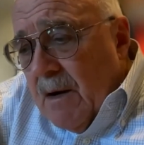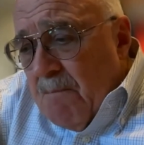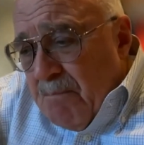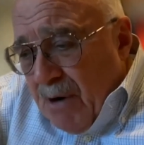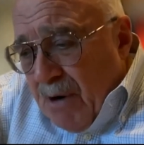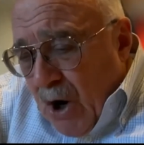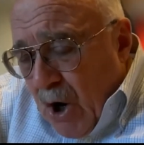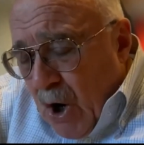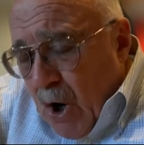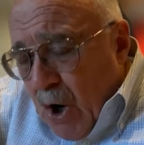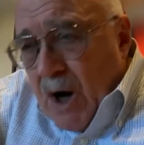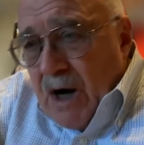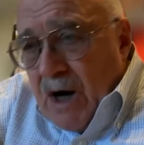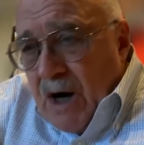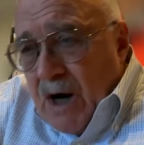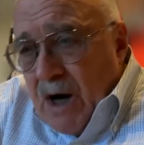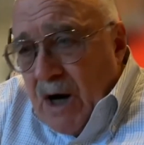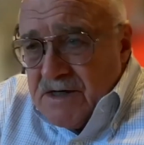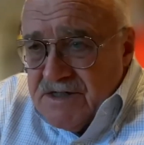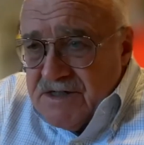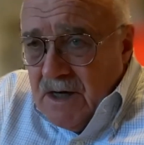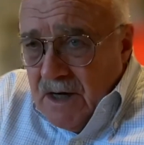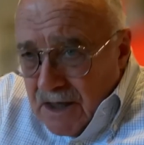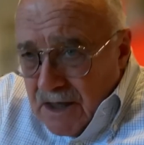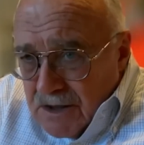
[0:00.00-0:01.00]

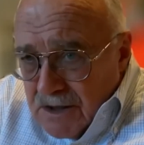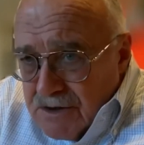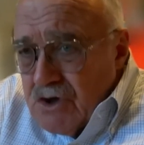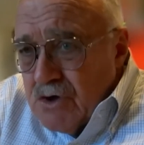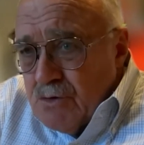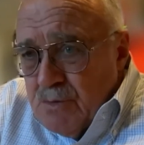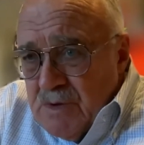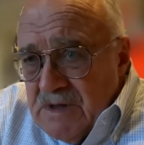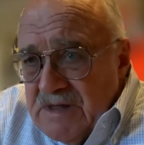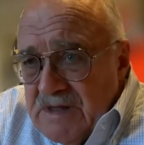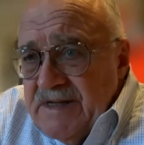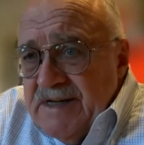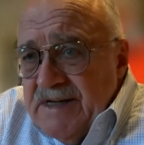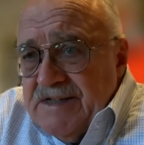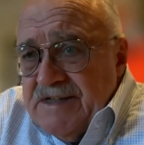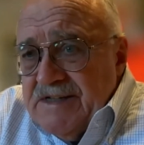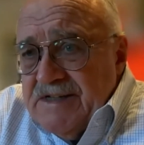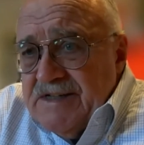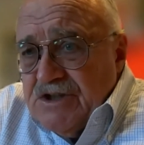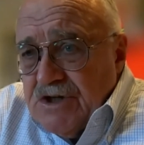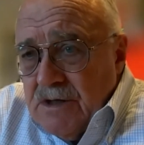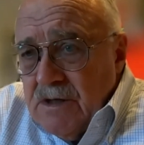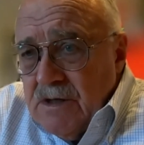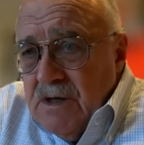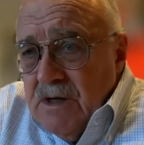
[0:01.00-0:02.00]
parked under
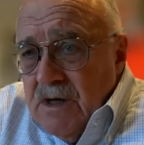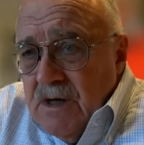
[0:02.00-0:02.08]
religion